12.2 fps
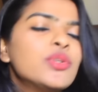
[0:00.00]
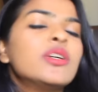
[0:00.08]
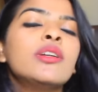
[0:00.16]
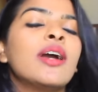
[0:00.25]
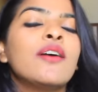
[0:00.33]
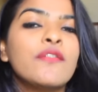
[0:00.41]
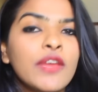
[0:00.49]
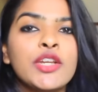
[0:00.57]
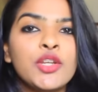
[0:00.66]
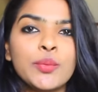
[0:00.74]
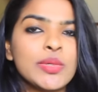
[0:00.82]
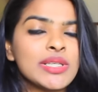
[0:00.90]
should not
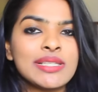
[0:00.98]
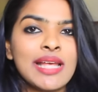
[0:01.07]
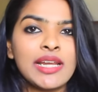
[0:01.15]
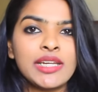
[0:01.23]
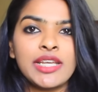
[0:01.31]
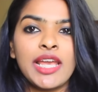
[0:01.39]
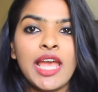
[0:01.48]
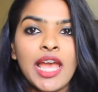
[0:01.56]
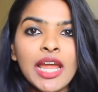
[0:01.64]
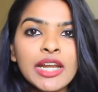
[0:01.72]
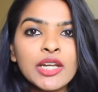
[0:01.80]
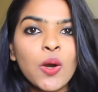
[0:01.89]
affect your personality
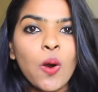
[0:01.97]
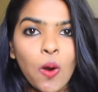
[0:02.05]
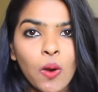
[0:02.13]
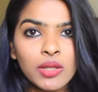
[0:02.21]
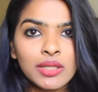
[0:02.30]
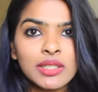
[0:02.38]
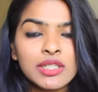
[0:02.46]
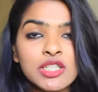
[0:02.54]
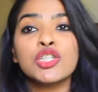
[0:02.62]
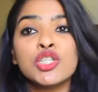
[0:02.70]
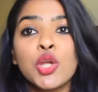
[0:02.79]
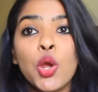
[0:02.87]
at all.
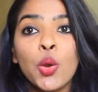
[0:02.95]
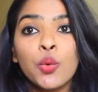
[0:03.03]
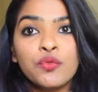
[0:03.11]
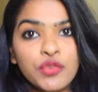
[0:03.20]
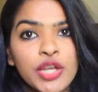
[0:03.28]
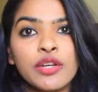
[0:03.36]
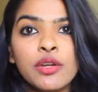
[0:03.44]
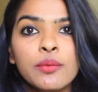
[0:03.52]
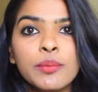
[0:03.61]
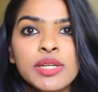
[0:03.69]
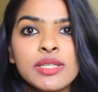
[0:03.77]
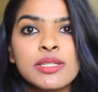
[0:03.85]
Just wear your
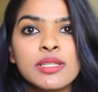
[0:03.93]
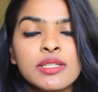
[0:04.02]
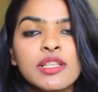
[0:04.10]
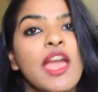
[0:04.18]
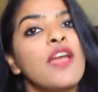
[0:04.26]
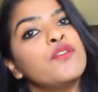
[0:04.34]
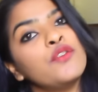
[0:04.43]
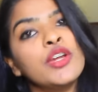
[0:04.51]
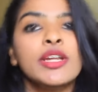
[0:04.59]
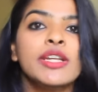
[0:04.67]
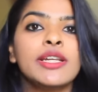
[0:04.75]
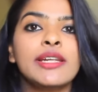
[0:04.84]
braces and
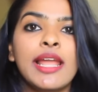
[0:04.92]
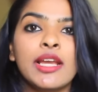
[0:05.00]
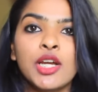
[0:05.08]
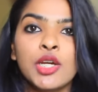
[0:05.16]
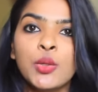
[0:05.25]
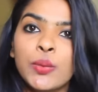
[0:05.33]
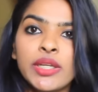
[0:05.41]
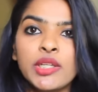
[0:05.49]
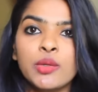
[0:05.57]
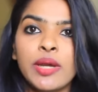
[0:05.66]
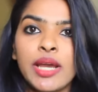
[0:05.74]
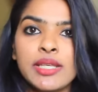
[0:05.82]
wear it like a
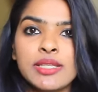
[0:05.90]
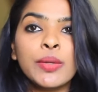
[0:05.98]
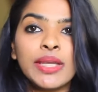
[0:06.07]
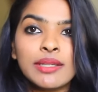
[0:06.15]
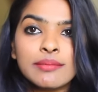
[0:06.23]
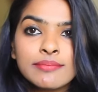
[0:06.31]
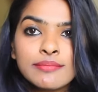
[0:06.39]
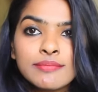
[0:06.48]
queen, you guys. Queen.